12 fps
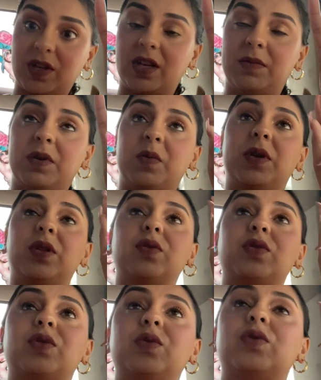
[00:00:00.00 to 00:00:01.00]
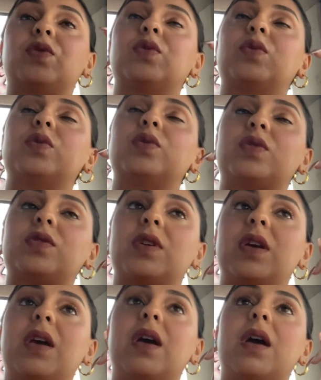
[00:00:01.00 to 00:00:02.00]
in between those two shows.
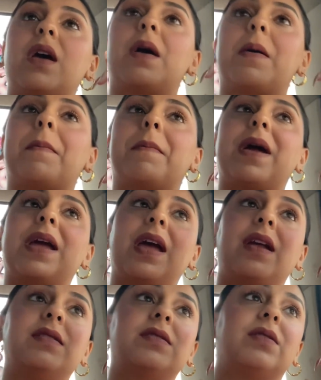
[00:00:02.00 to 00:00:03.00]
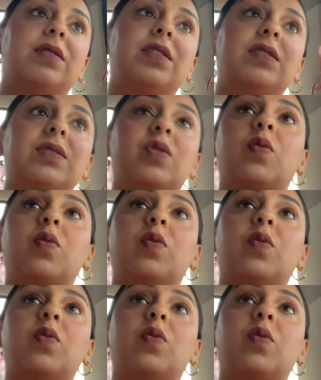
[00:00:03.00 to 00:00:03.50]
My head is hurting so